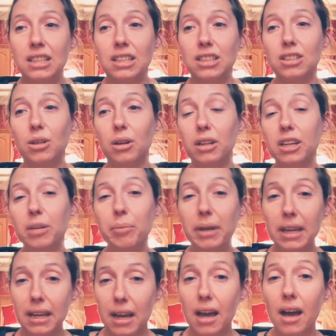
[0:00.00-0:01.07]
So a little
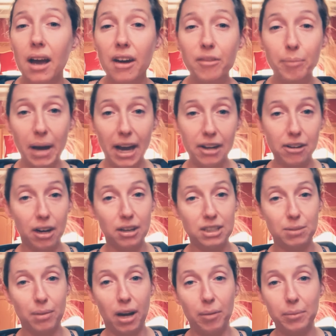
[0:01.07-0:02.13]
bit of background
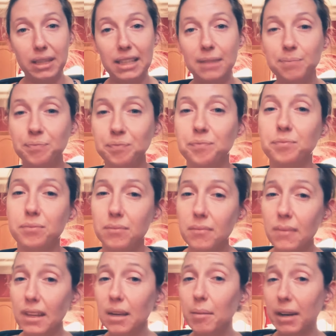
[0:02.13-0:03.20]
about me.
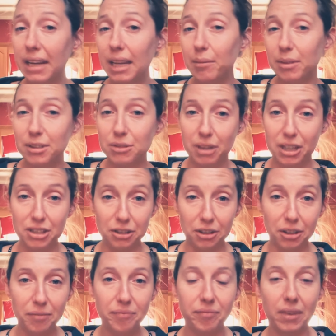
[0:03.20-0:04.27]
My name is
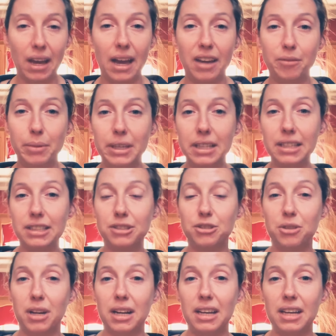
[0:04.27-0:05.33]
Rachel. I've been
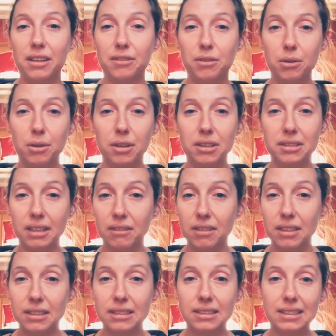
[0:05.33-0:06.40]
training for
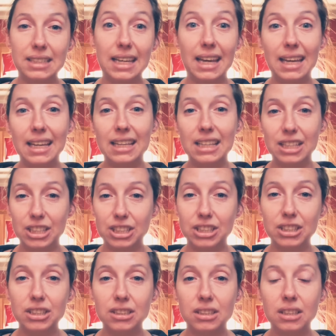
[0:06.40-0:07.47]
7 to 8
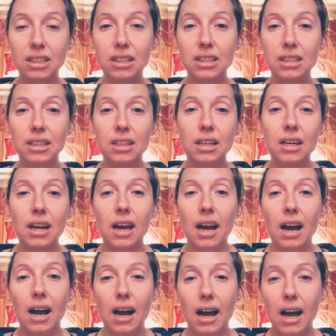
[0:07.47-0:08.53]
years.
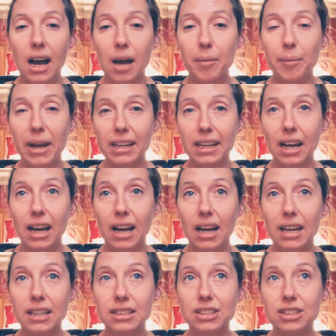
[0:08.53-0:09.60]
I
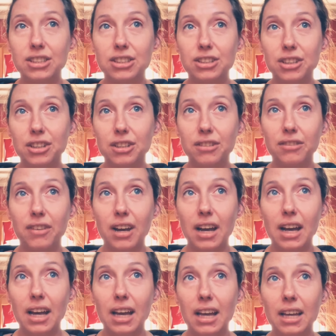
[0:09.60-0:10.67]
got
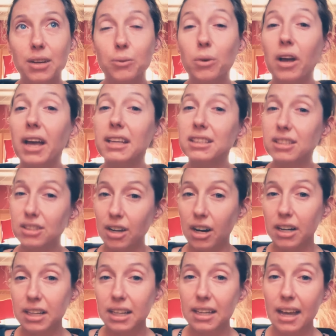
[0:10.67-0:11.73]
certified, I
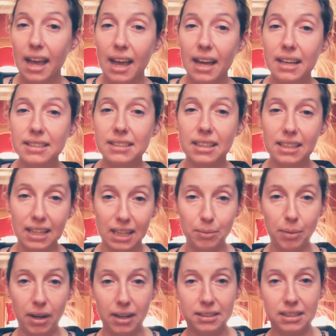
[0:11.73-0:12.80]
started as a
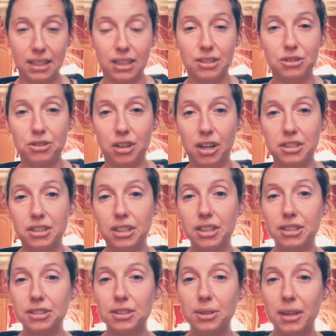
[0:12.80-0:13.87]
kickboxing instructor
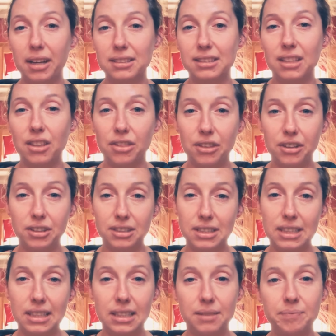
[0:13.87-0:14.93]
in
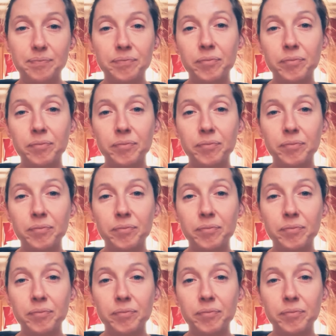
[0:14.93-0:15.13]
2013.